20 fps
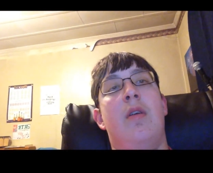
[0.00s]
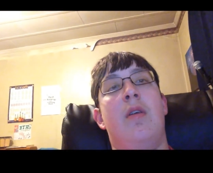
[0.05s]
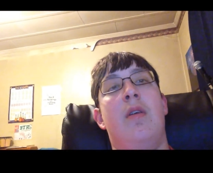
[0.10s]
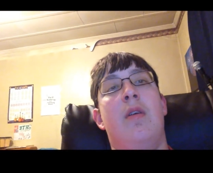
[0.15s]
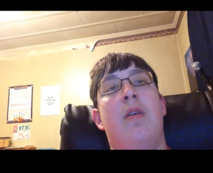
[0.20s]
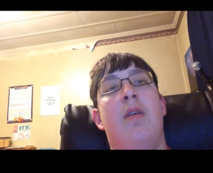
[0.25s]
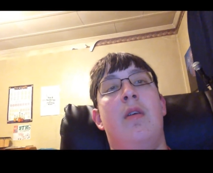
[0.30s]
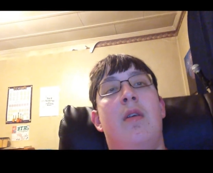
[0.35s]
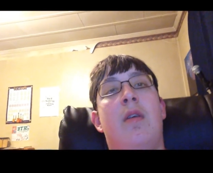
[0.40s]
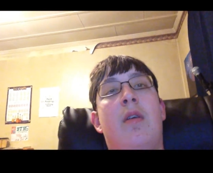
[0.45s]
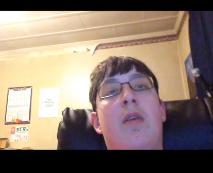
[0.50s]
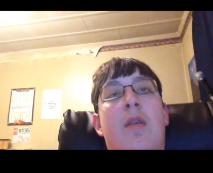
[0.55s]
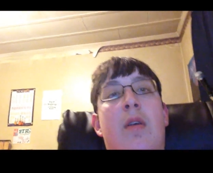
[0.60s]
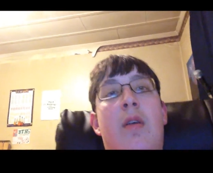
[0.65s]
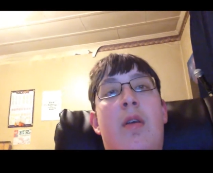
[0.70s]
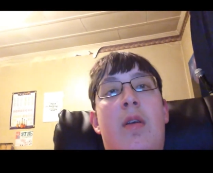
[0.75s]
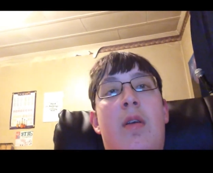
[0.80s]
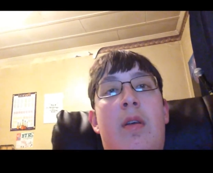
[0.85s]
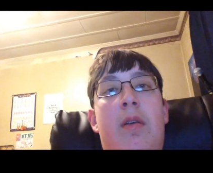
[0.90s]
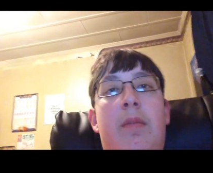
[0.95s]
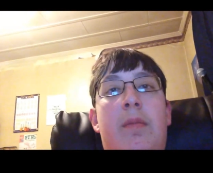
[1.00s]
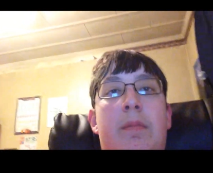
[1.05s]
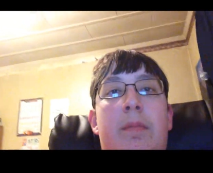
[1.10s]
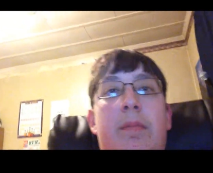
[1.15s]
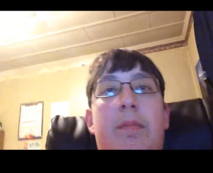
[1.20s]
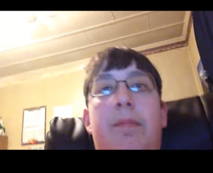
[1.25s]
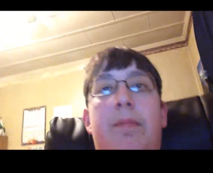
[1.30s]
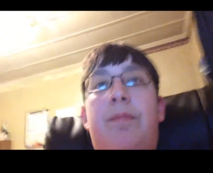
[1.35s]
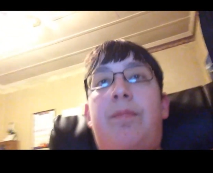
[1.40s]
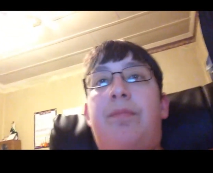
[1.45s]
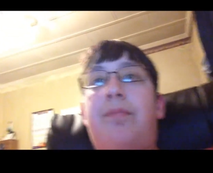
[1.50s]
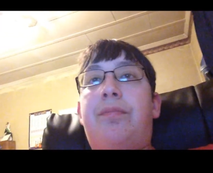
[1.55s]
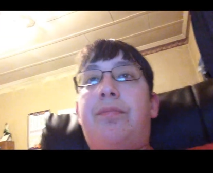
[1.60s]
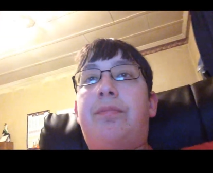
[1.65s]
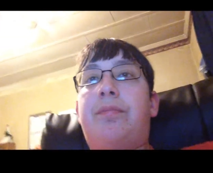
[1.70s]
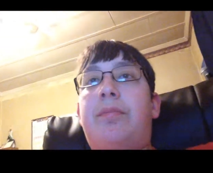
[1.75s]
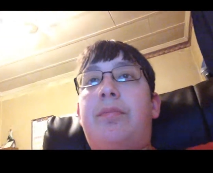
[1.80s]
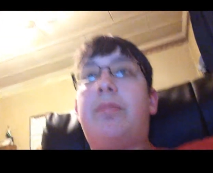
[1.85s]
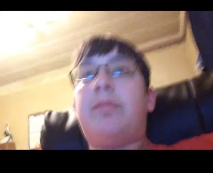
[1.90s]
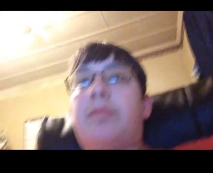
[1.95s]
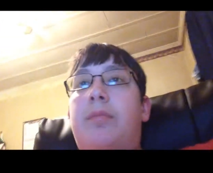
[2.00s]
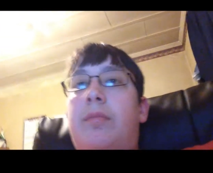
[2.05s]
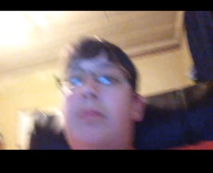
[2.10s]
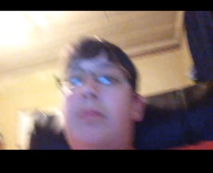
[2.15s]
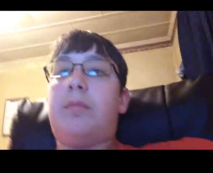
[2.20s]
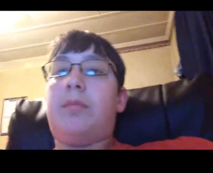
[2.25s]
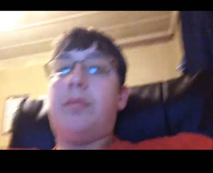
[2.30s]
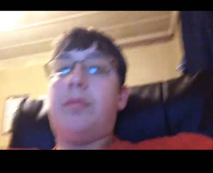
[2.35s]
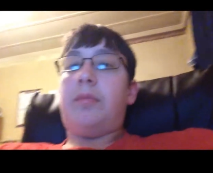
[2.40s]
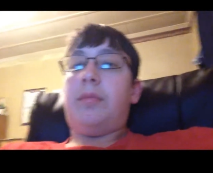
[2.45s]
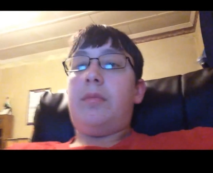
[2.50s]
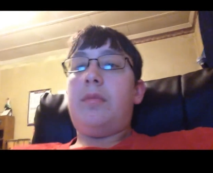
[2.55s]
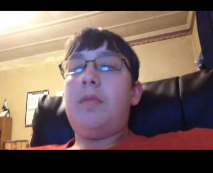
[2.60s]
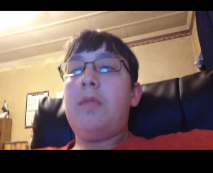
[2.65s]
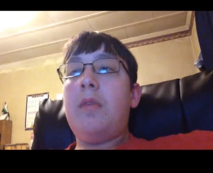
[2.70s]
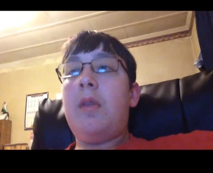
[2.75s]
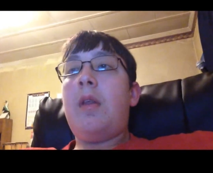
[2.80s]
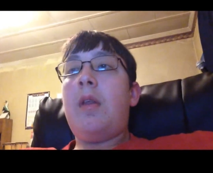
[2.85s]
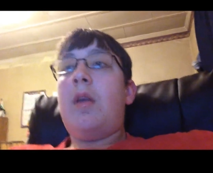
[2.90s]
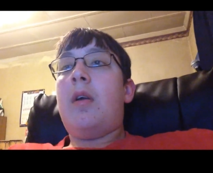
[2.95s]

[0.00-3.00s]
[no speech]